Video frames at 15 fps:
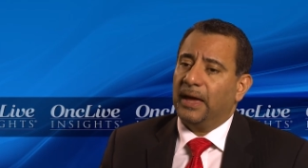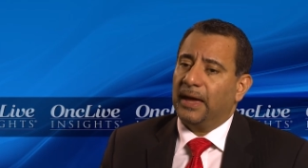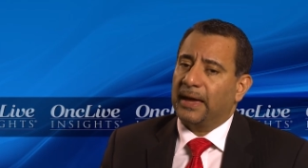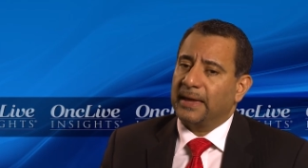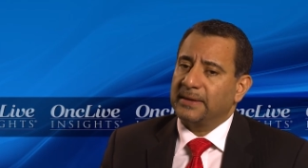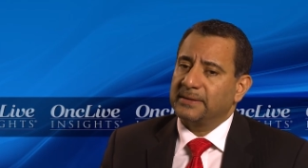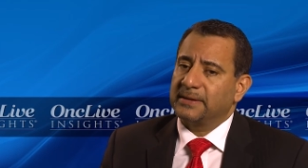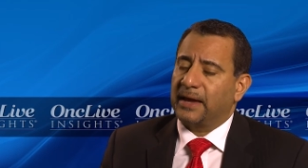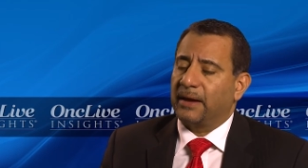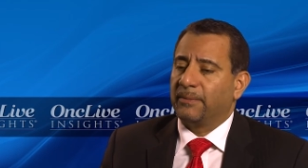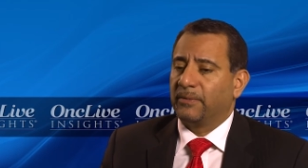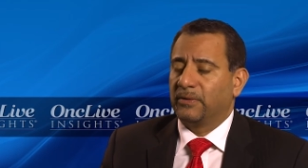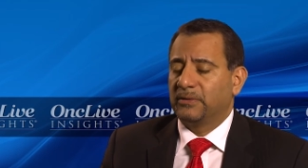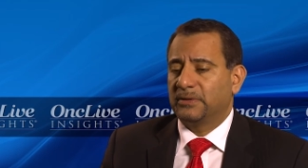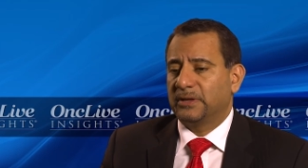And
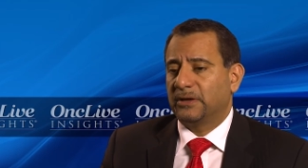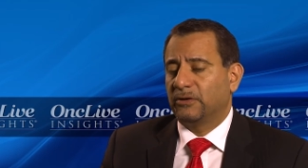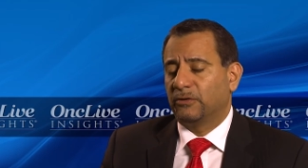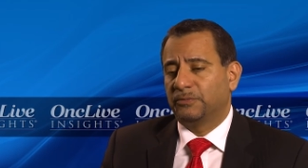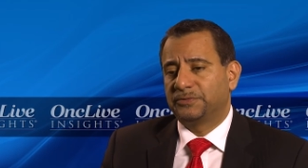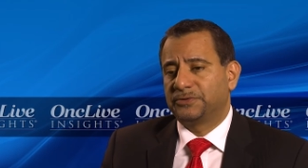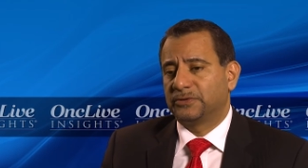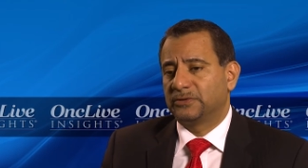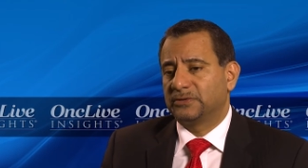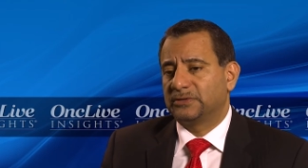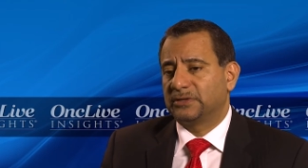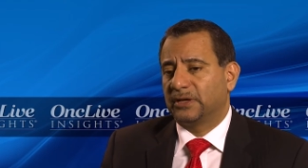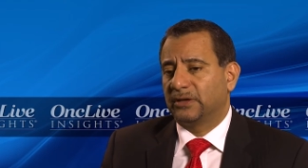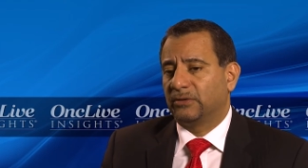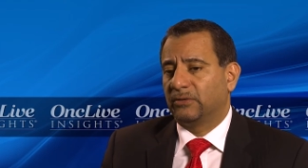among the
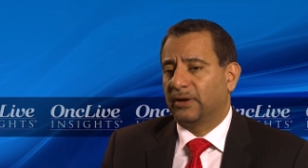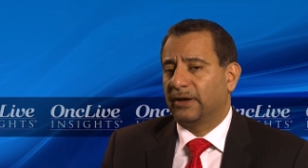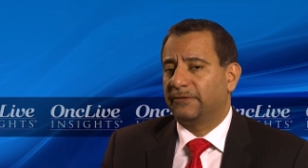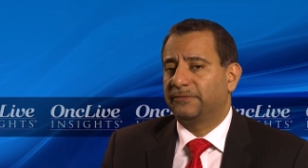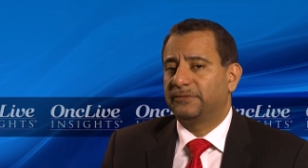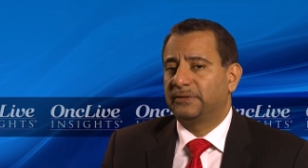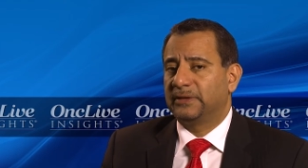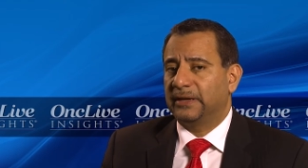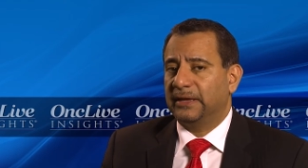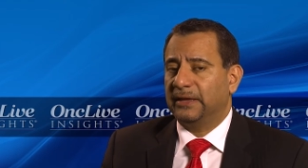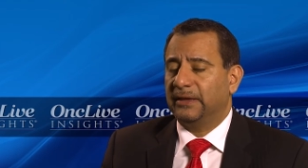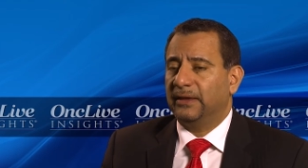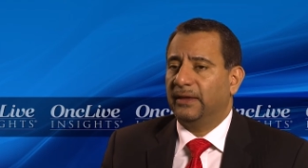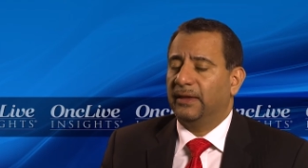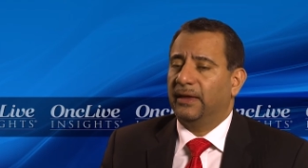options, you have
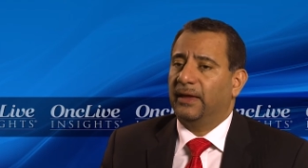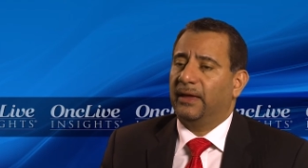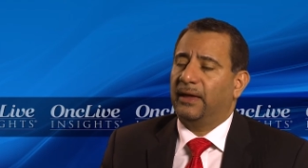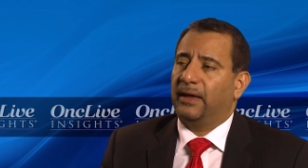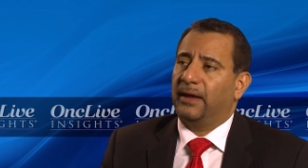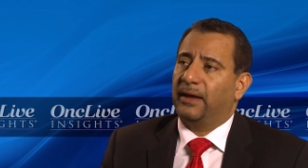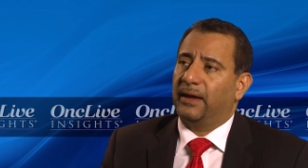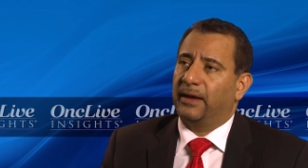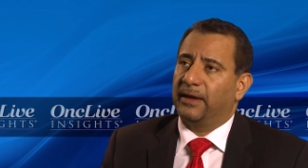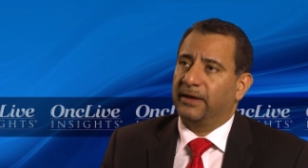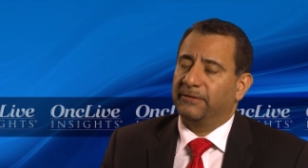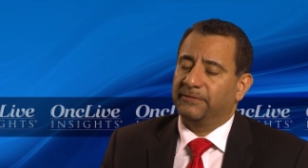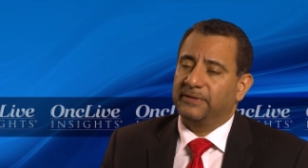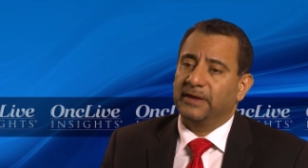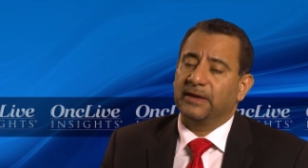three
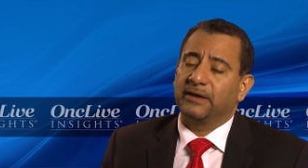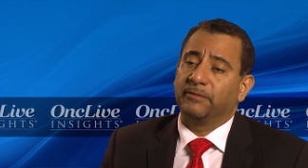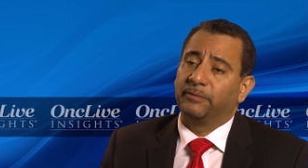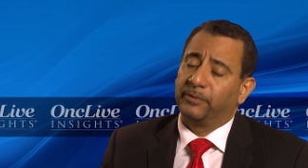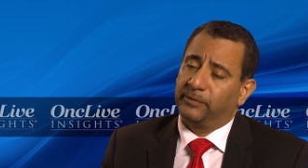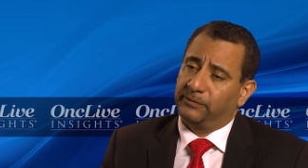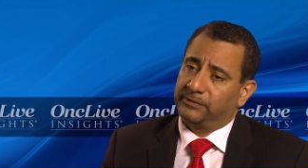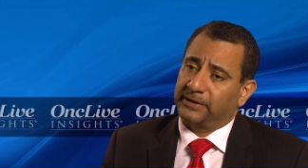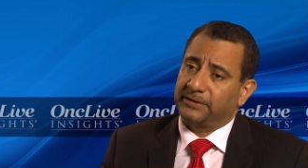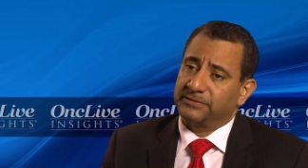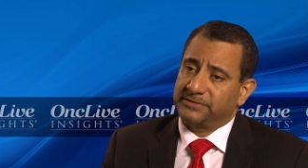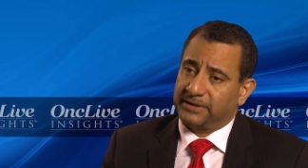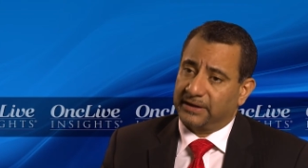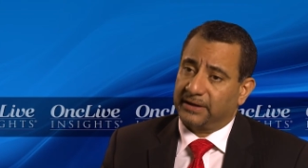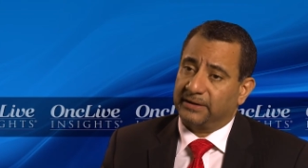FDA-approved
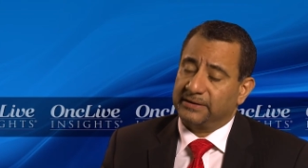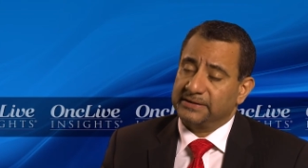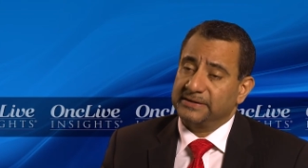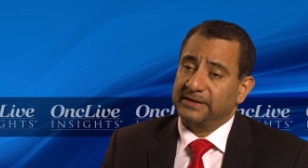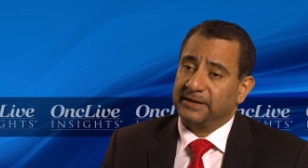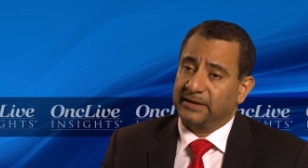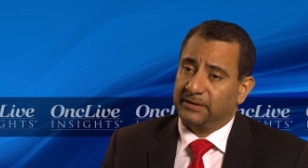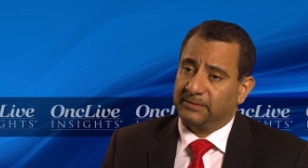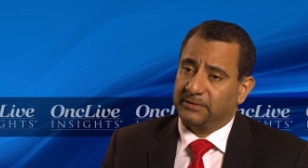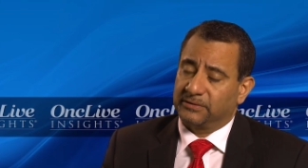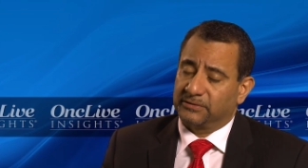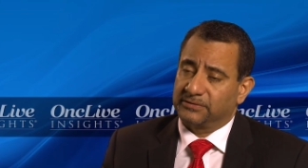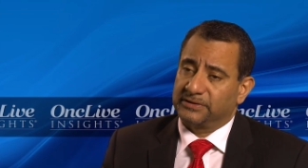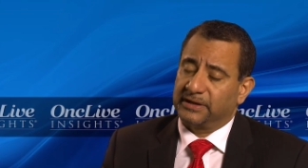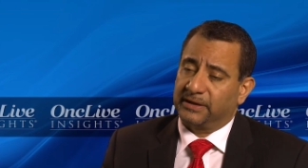tyrosine kinase
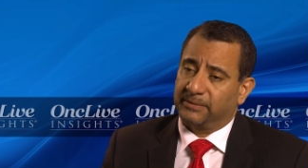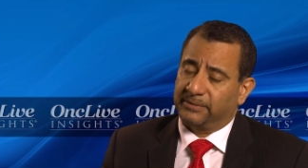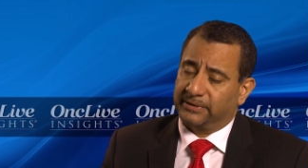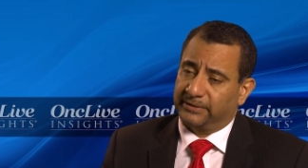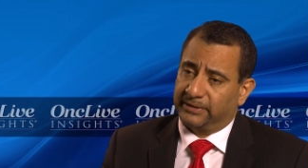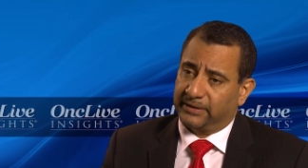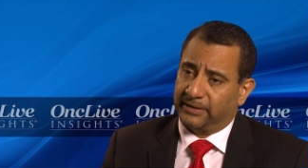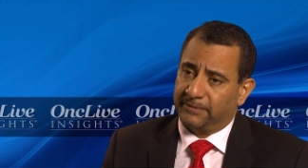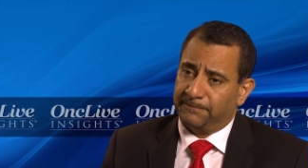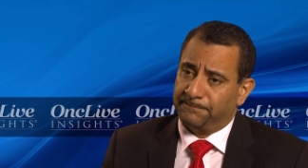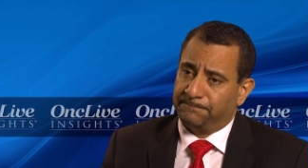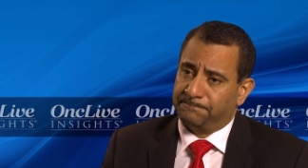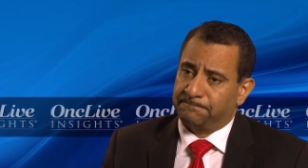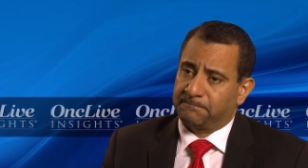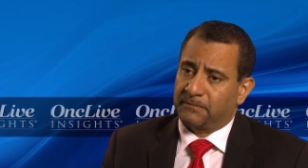inhibitors in America,
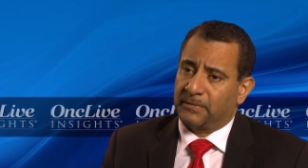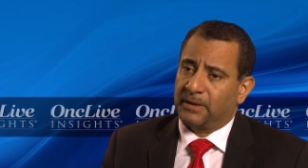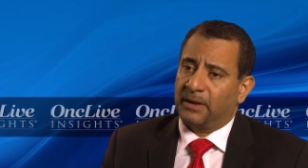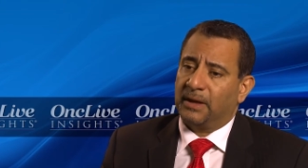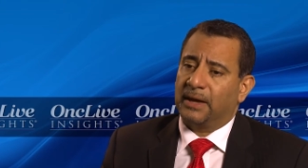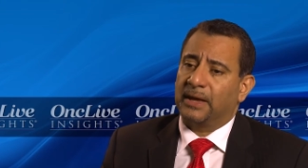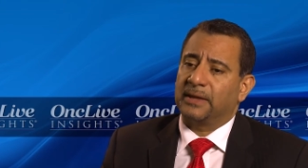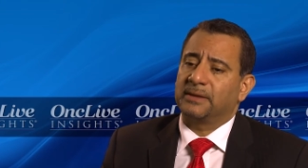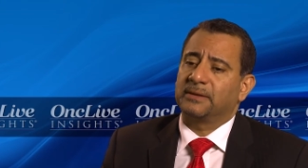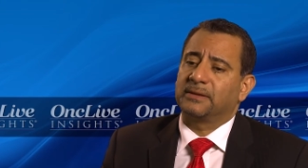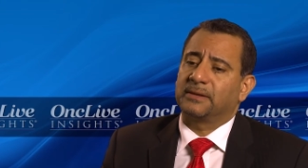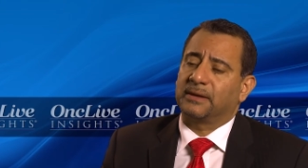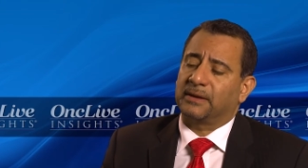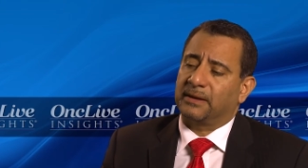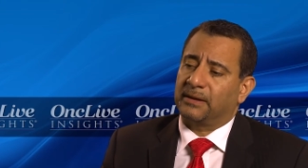
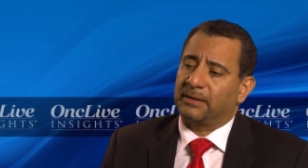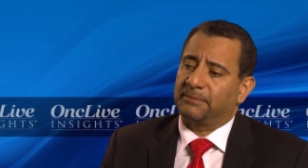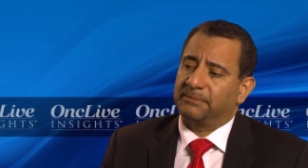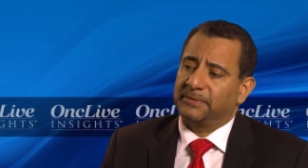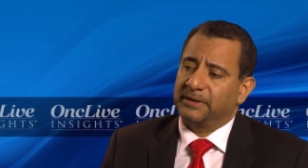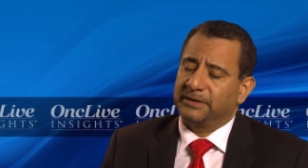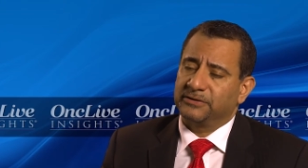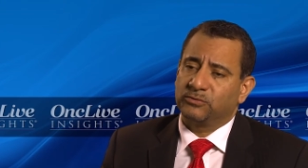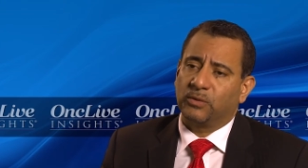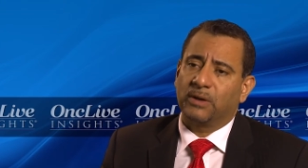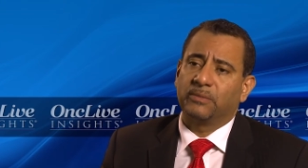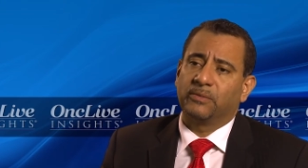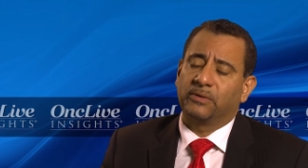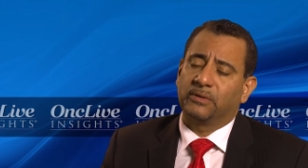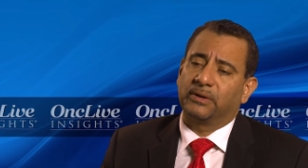and um, there is
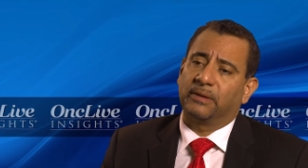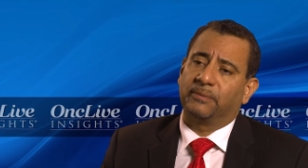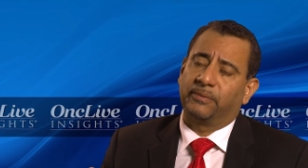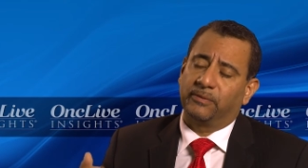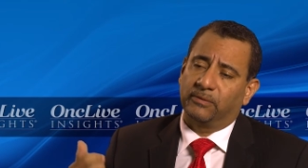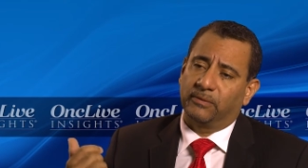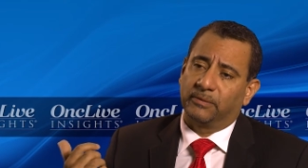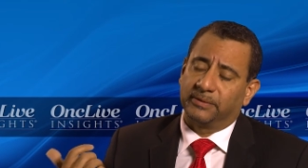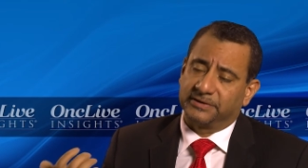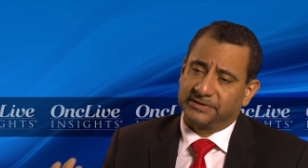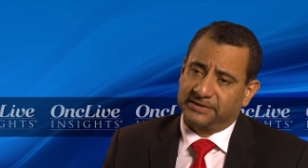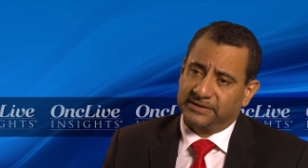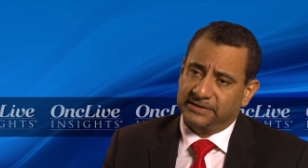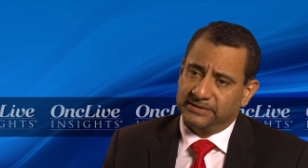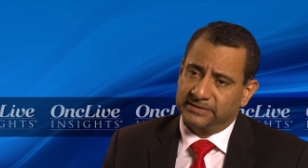one more approved
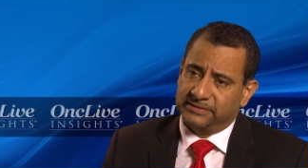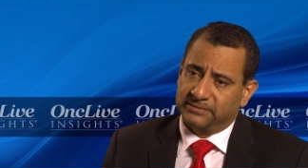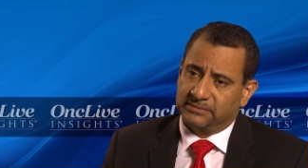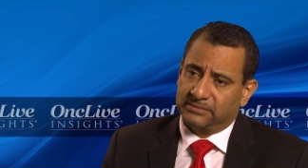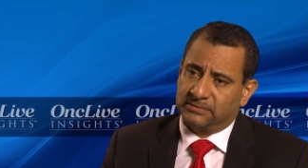overseas